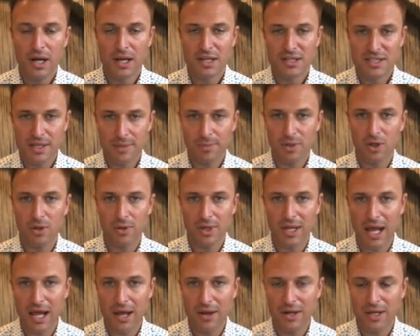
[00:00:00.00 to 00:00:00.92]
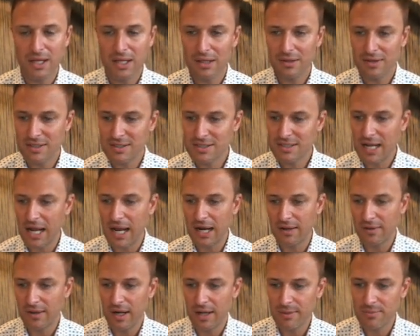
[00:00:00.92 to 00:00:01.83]
Simcoe County, this
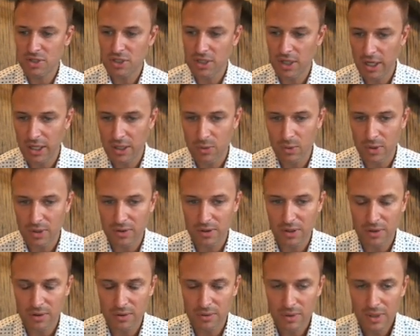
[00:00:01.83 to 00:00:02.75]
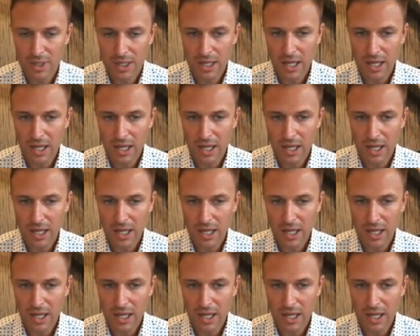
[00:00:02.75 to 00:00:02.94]
data that I'm sharing with you.